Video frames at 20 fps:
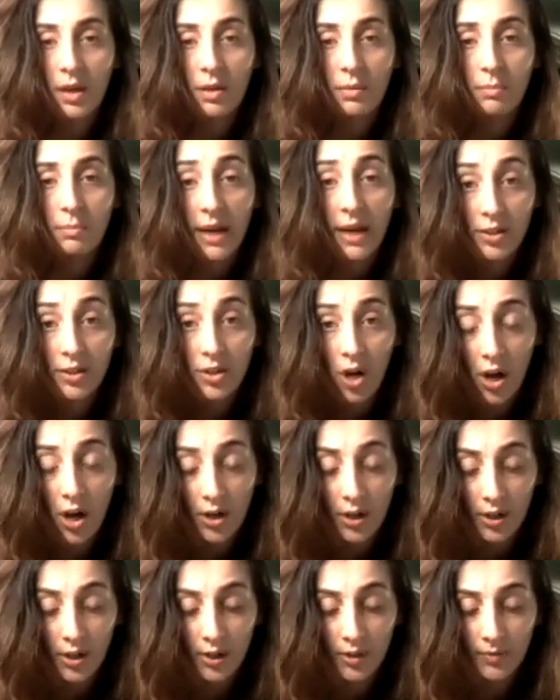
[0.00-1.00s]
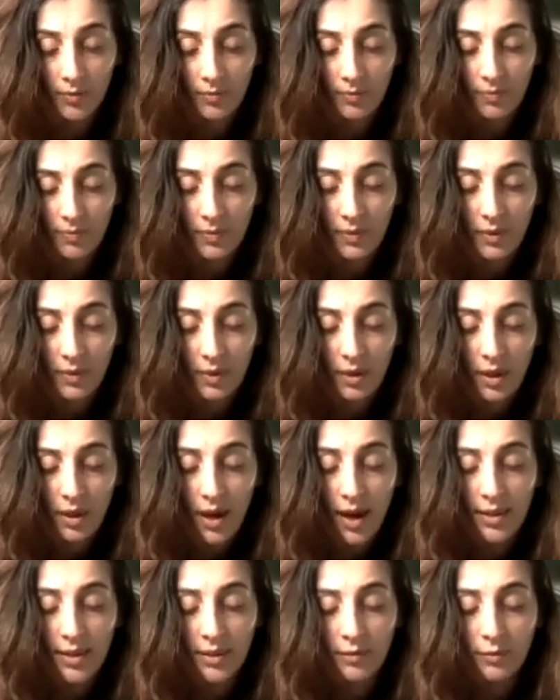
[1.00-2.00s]
My daughter
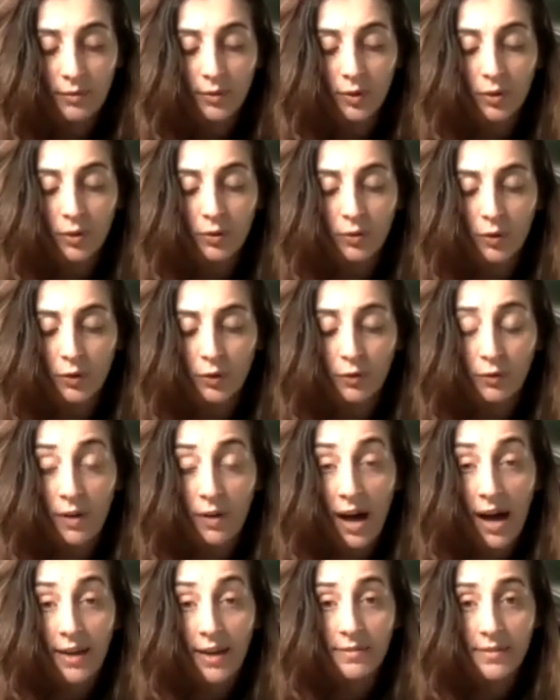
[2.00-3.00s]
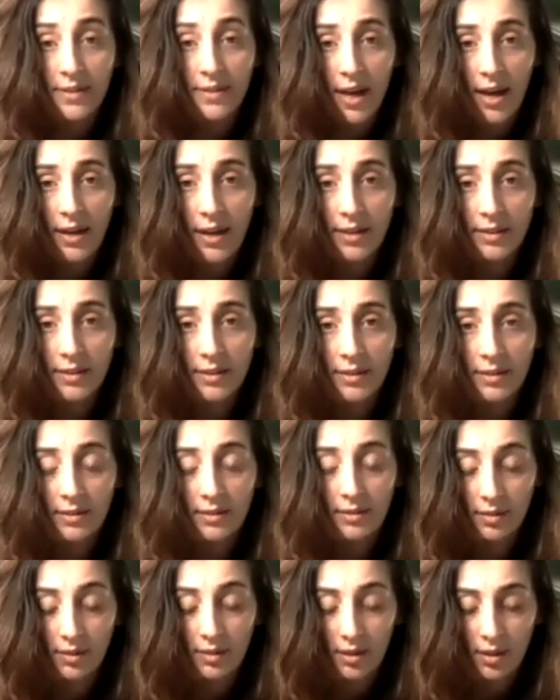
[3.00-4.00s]
had the flu for 5 days,
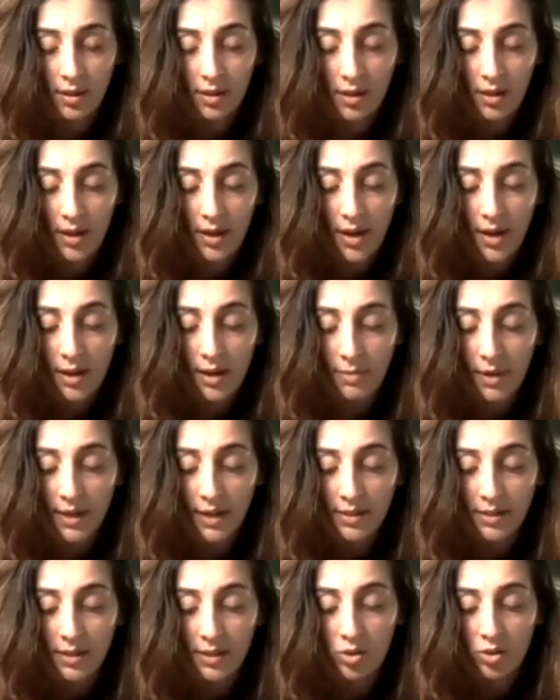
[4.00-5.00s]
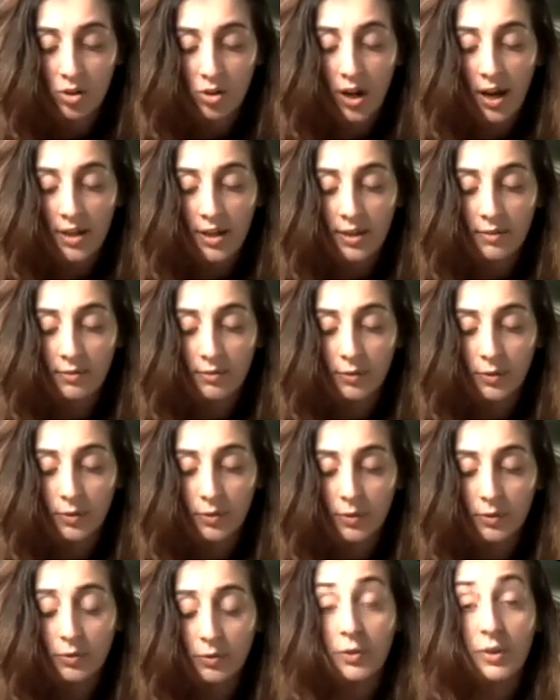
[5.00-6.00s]
and my sister had the
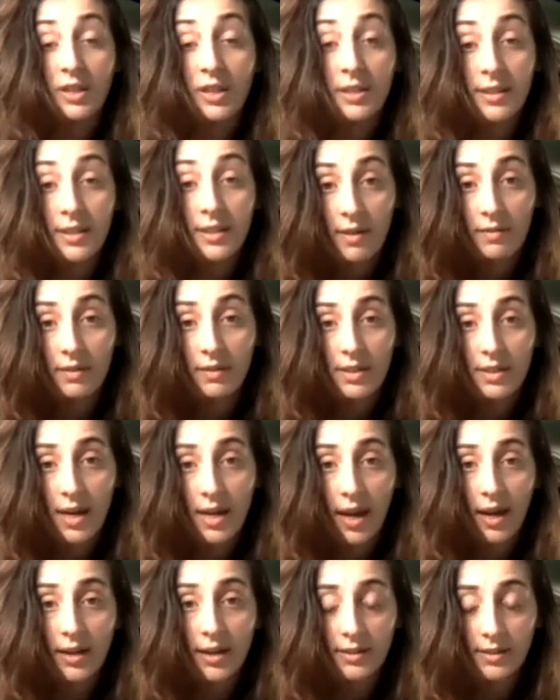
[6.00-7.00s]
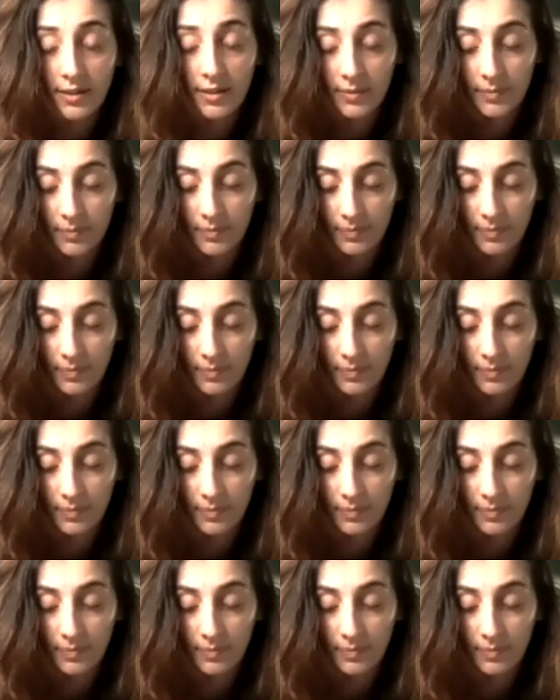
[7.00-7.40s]
flu for 7 days.